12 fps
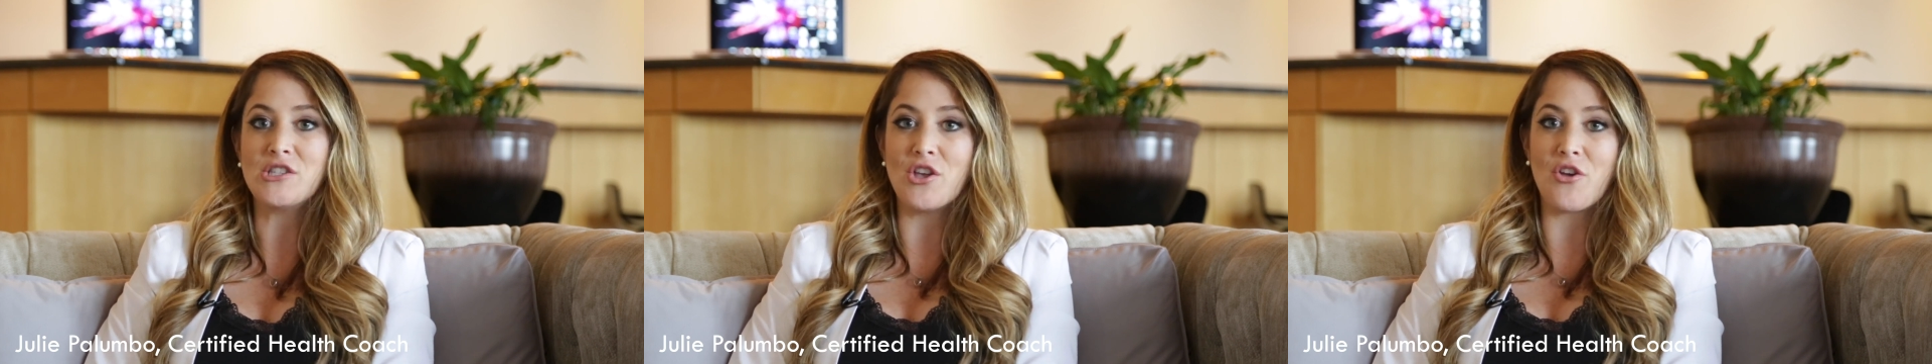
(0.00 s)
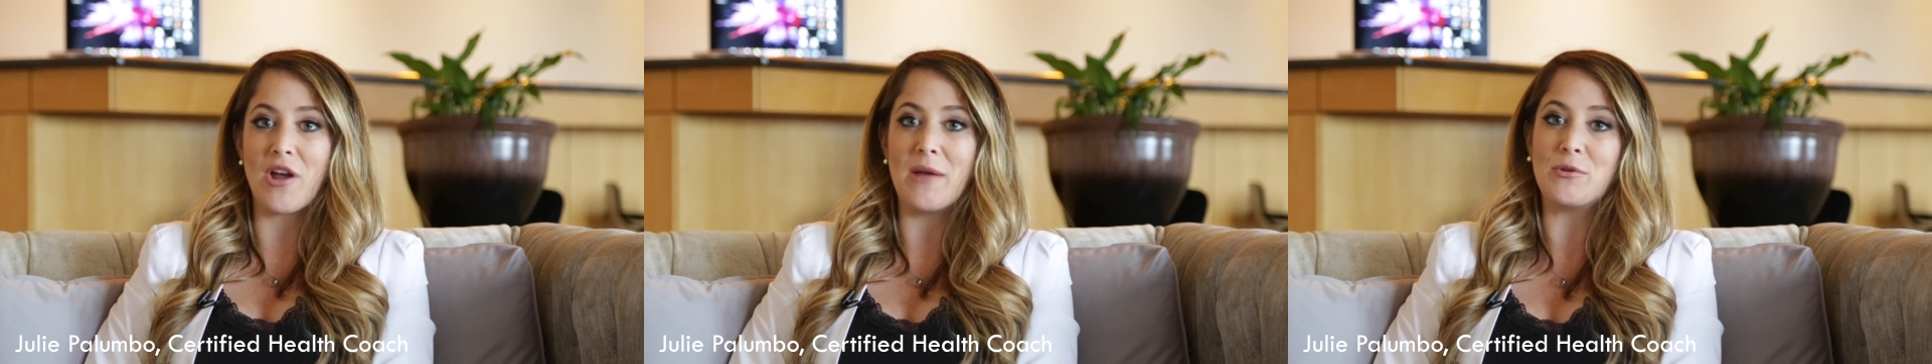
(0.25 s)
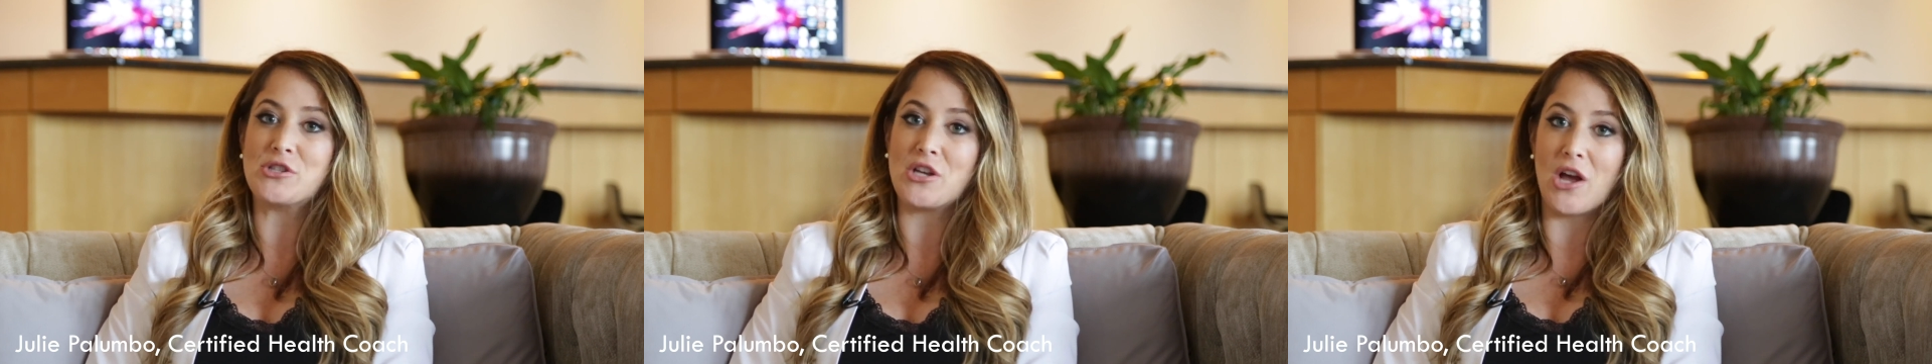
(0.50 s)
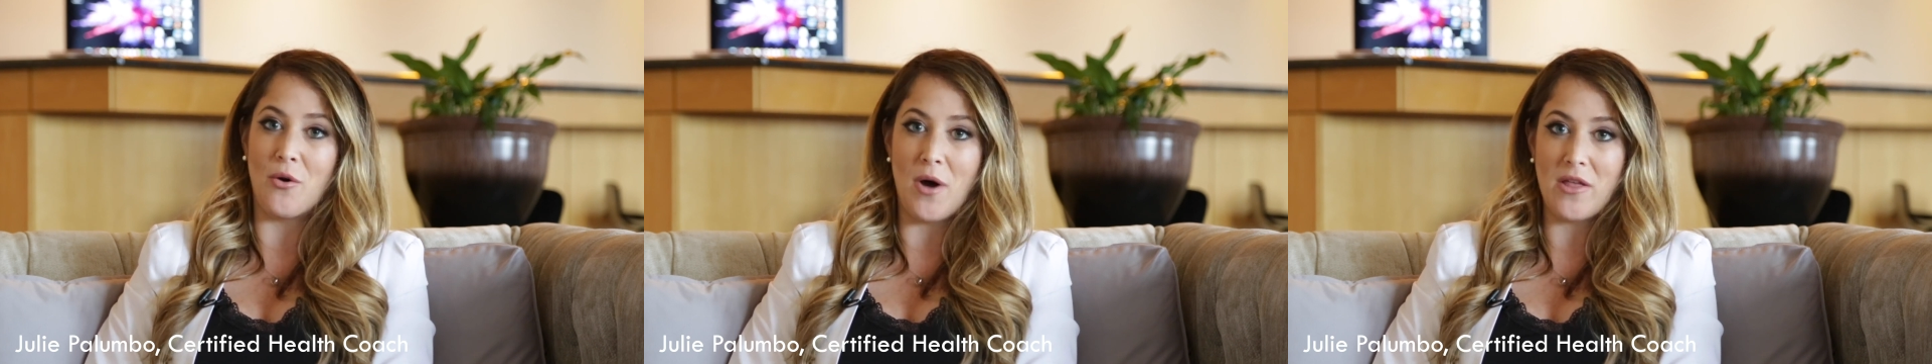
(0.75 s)
So they're able
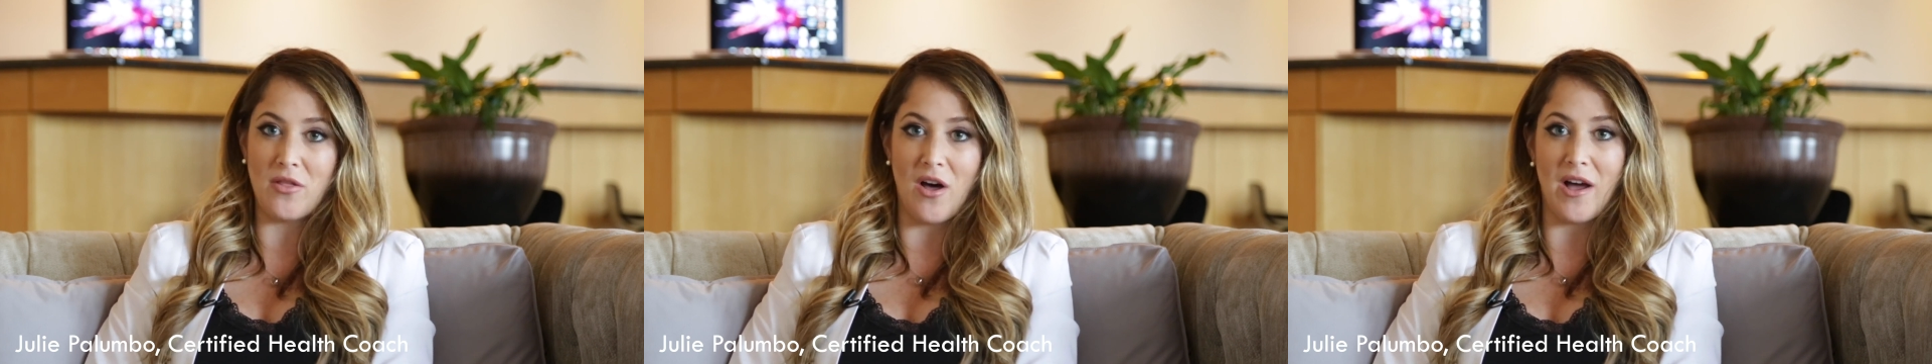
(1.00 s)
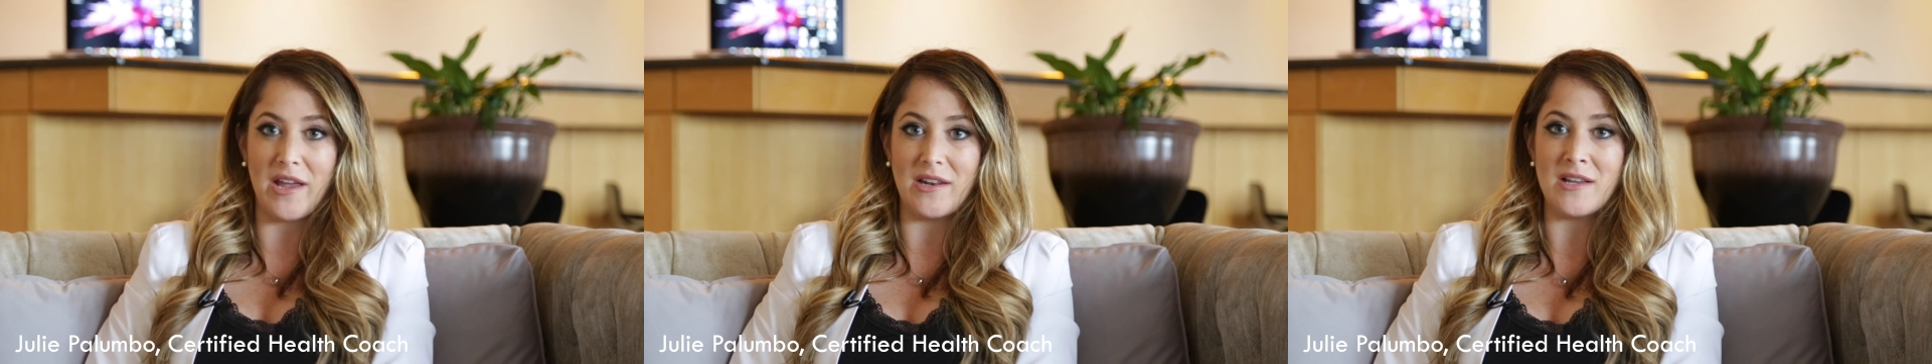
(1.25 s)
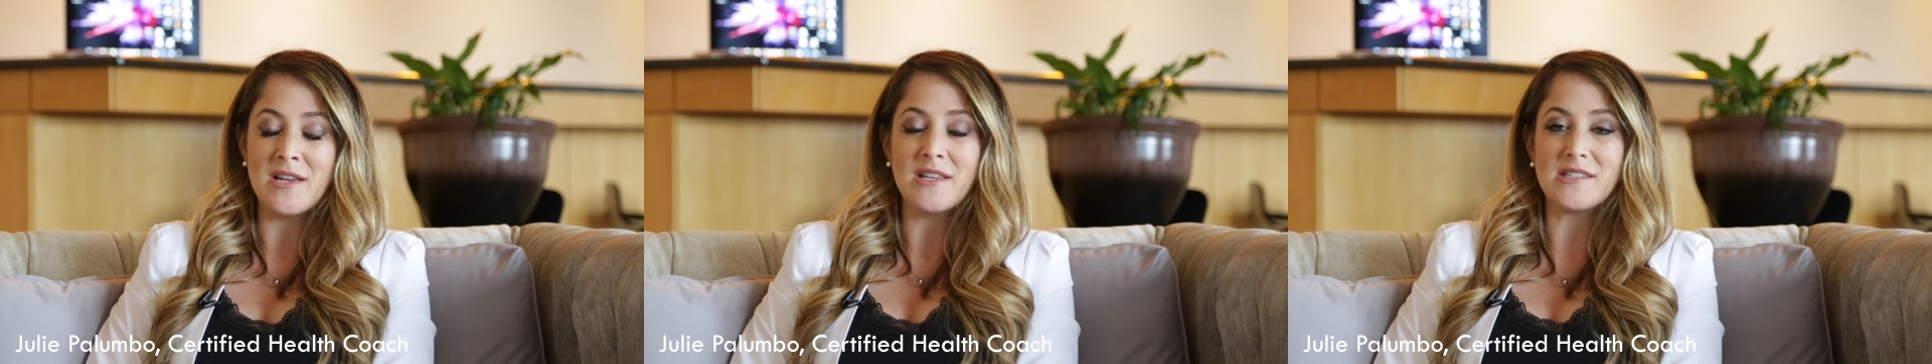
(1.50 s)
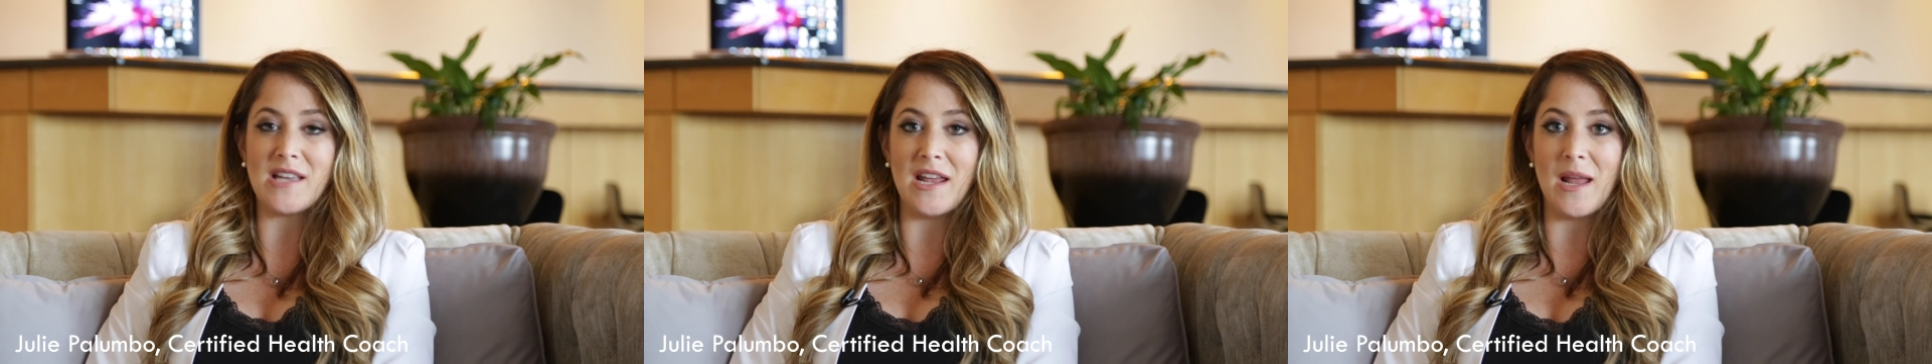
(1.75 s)
to go online,
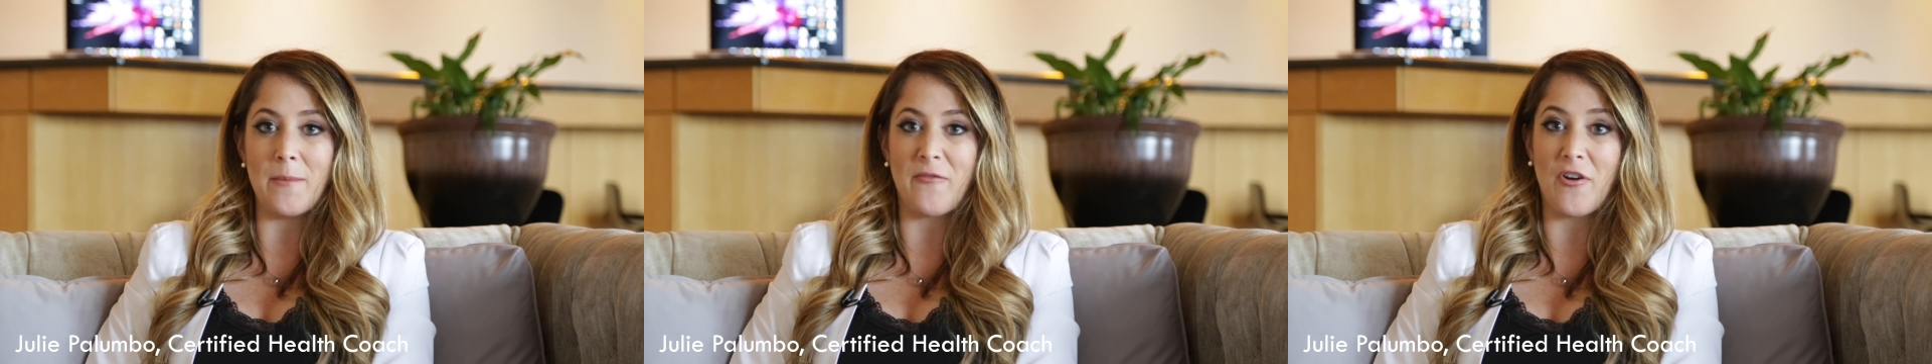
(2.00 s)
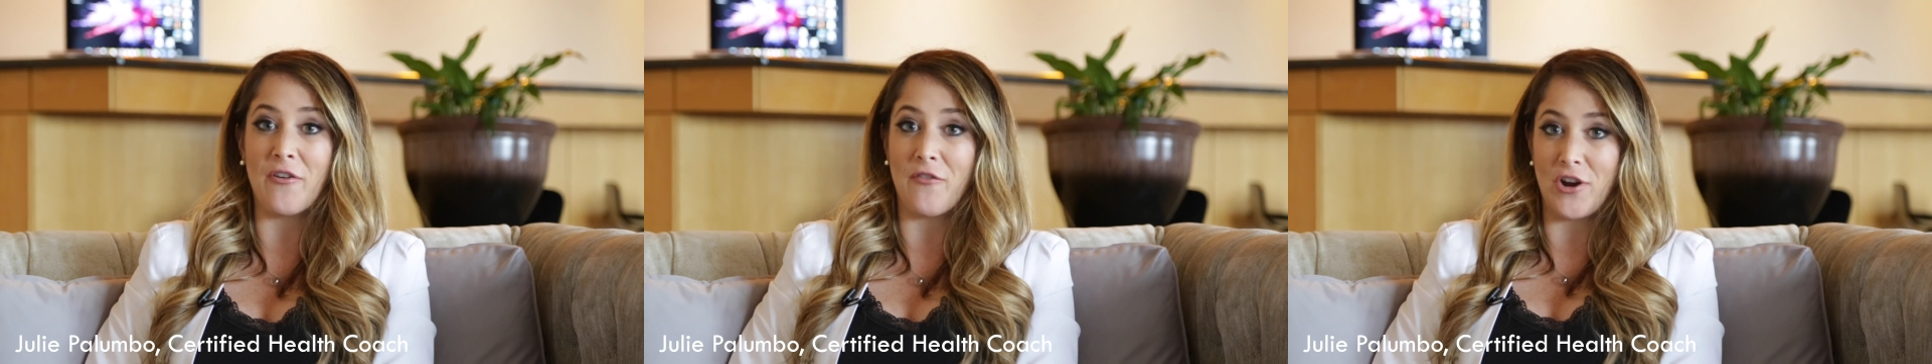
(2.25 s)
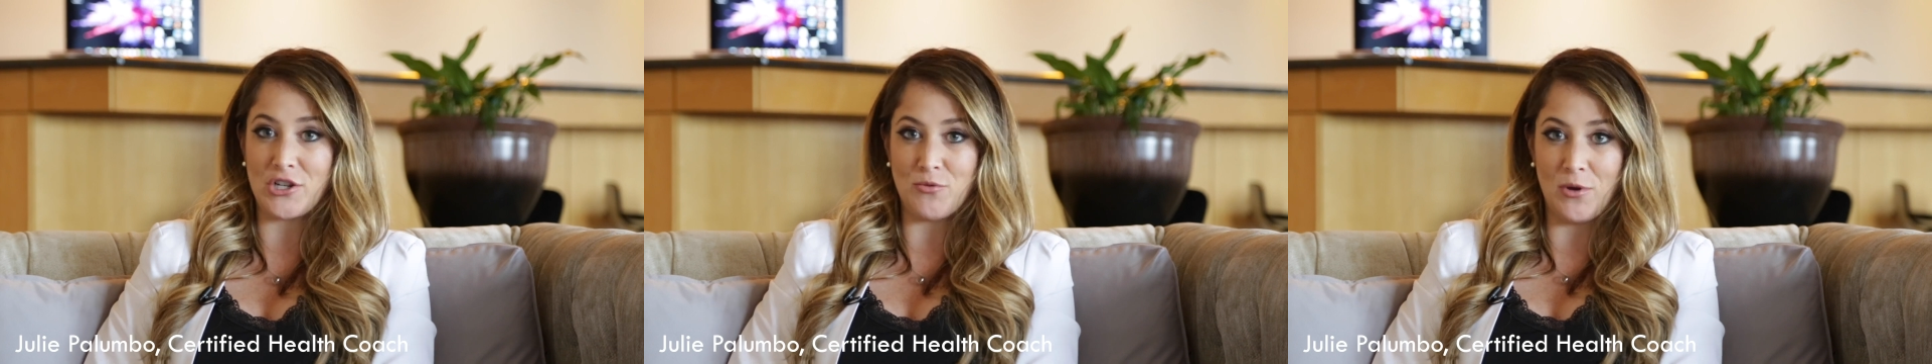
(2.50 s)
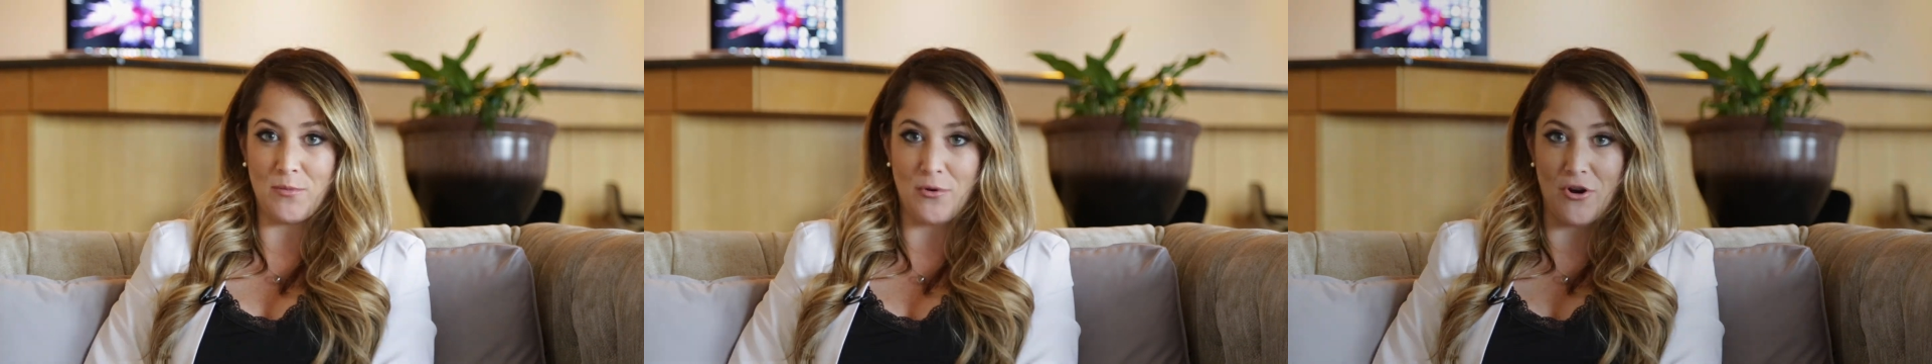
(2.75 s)
sign up for a
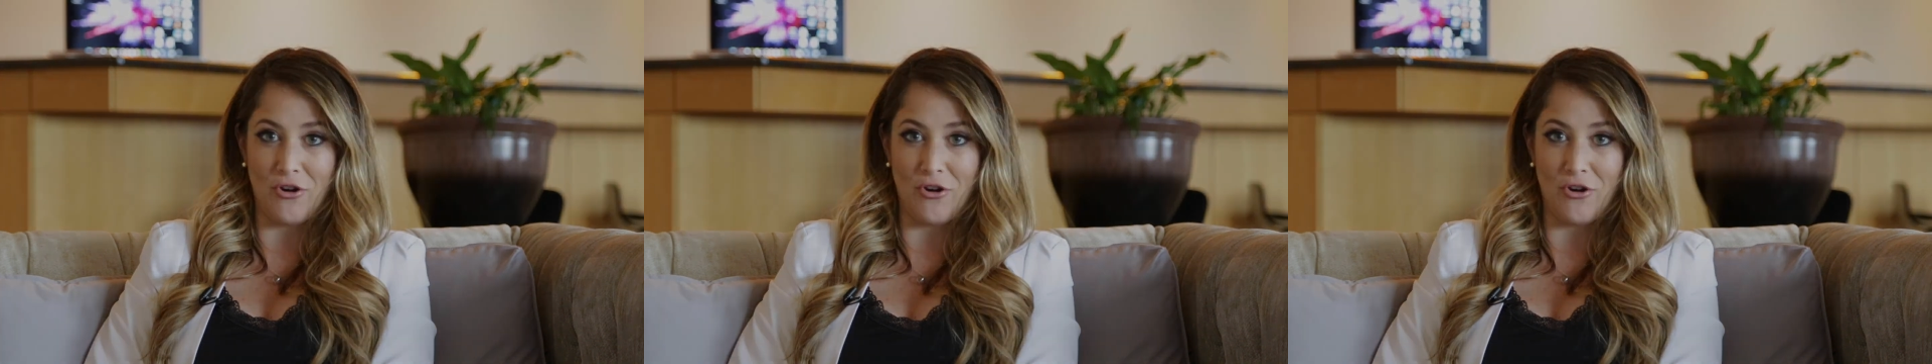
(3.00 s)
virtual